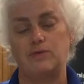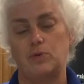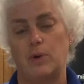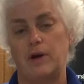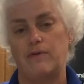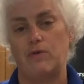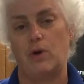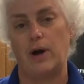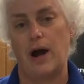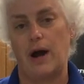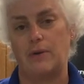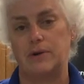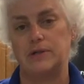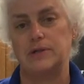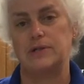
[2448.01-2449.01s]
24
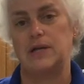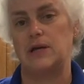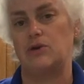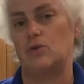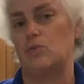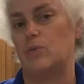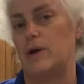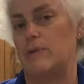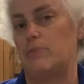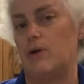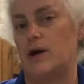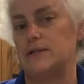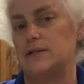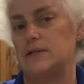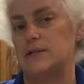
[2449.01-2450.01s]
hours to either
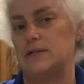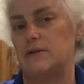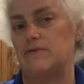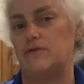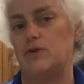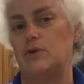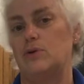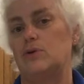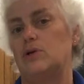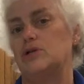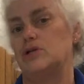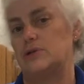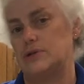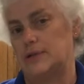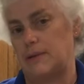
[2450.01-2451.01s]
reprocess the food
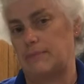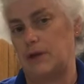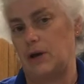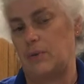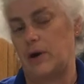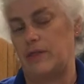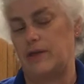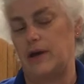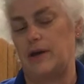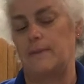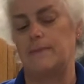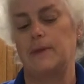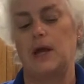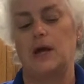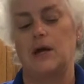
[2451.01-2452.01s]
or do something with it.